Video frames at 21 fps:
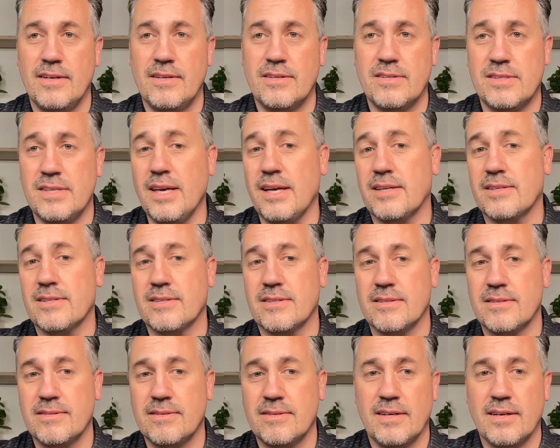Six,
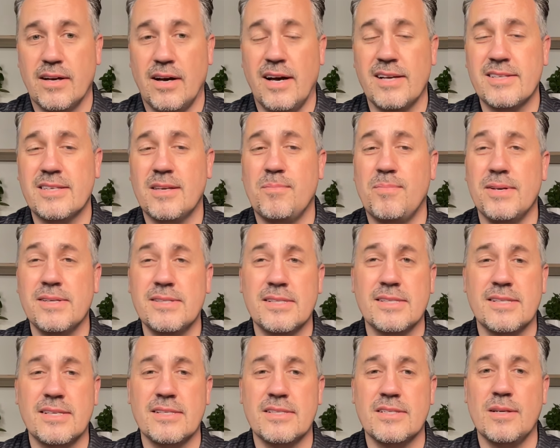causing
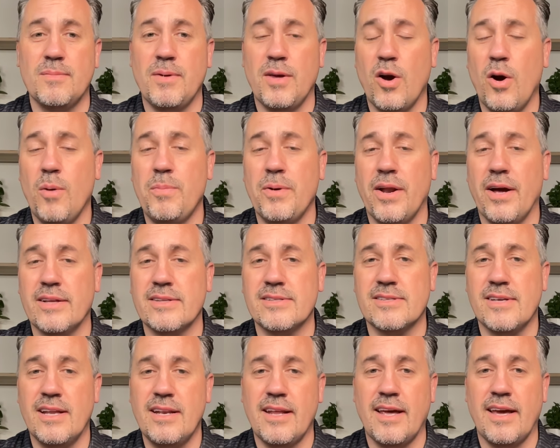businesses to be open on
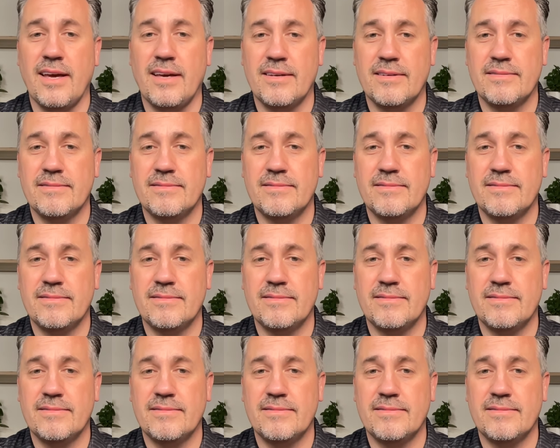Sunday,